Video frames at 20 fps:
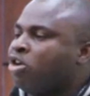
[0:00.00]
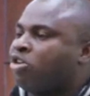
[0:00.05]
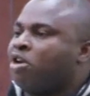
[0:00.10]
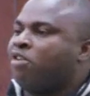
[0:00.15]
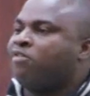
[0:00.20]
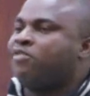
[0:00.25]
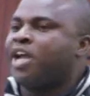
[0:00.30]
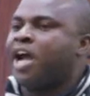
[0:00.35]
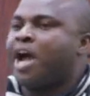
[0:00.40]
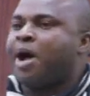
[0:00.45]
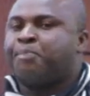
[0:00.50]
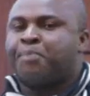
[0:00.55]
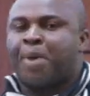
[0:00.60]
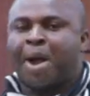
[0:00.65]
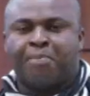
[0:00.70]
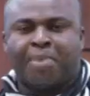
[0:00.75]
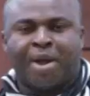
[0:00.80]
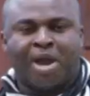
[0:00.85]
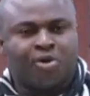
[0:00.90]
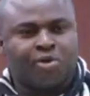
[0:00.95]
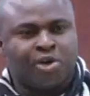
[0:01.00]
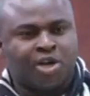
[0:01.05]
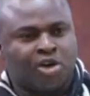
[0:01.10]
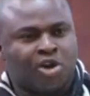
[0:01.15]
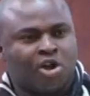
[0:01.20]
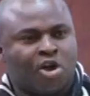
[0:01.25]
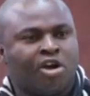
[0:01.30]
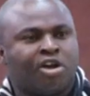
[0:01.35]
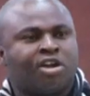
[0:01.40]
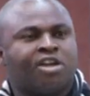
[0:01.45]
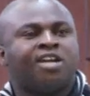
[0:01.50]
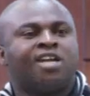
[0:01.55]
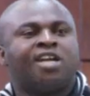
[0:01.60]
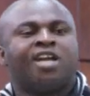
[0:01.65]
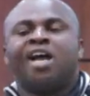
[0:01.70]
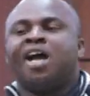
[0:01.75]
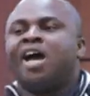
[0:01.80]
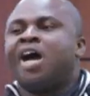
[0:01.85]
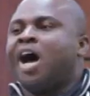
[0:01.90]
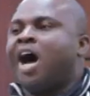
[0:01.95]
of the Apapa gridlock
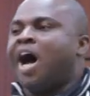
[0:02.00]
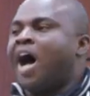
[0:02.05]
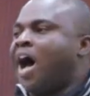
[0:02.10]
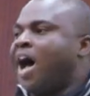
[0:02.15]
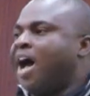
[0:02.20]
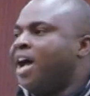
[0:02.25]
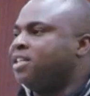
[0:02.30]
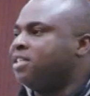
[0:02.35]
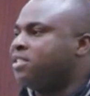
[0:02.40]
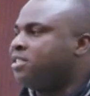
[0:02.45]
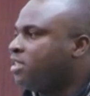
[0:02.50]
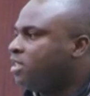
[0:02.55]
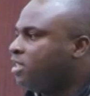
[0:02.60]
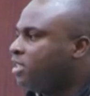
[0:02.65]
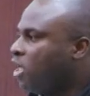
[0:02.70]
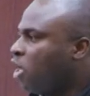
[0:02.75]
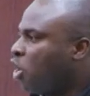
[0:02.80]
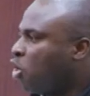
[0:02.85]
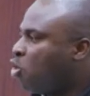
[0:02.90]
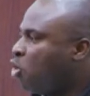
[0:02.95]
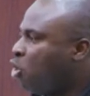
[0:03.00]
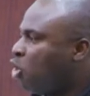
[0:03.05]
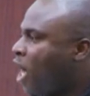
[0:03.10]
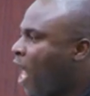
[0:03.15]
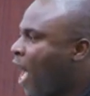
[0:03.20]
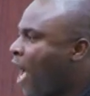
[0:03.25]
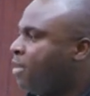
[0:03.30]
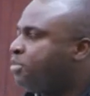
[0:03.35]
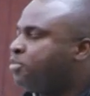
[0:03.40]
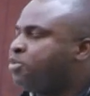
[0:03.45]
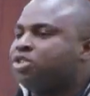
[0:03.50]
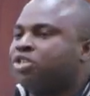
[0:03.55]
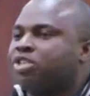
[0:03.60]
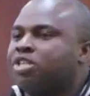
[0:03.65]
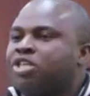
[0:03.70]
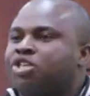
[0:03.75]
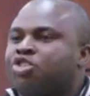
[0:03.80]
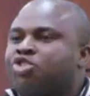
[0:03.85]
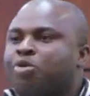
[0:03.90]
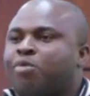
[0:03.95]
and the collapse
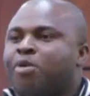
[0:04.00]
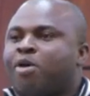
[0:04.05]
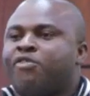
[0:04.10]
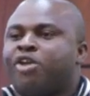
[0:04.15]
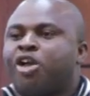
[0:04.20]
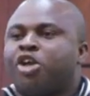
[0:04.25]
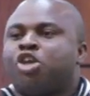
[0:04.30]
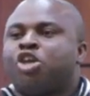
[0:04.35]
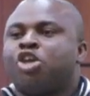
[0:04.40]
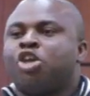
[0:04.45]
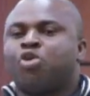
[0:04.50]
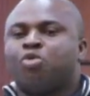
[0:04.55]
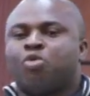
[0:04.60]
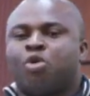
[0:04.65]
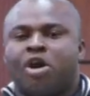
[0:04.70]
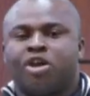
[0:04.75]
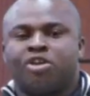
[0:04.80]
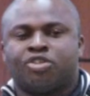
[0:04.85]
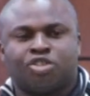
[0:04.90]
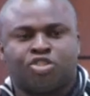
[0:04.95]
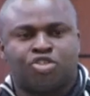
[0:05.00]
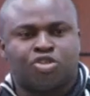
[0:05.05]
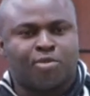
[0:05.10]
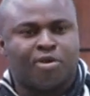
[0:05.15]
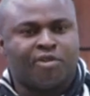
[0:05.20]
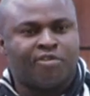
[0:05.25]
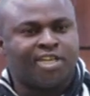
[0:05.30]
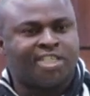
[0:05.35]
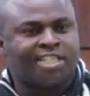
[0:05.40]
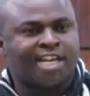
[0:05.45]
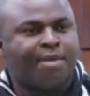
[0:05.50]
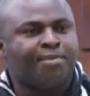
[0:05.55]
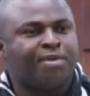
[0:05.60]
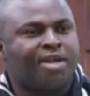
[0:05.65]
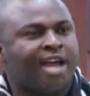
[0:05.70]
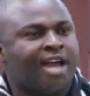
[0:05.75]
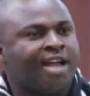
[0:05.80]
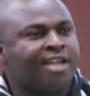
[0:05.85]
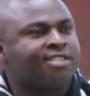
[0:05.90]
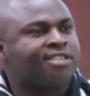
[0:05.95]
in some of the key wards in some of the
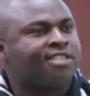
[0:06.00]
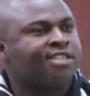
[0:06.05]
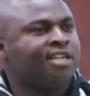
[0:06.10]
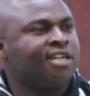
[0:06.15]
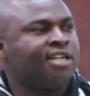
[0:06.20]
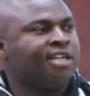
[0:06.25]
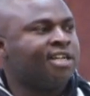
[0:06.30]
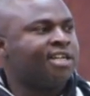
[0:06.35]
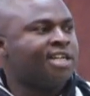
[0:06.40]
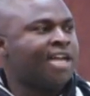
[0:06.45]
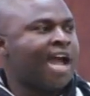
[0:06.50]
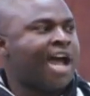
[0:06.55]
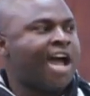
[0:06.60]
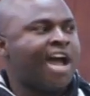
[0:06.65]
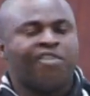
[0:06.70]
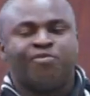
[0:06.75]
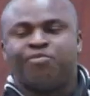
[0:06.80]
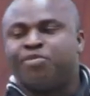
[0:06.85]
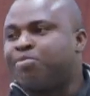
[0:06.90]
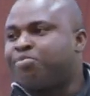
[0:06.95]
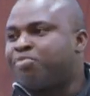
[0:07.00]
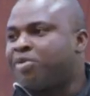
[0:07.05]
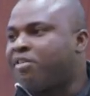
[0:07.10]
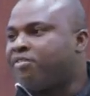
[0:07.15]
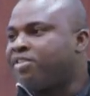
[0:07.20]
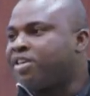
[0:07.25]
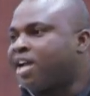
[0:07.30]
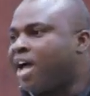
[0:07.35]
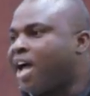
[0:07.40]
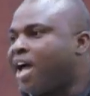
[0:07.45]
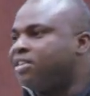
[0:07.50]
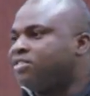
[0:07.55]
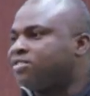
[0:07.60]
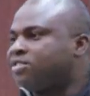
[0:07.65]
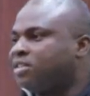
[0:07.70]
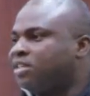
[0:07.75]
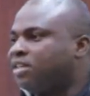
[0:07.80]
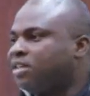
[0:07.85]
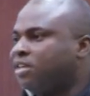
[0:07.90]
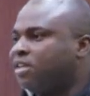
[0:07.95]
terminals that have been
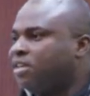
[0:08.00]
privatized.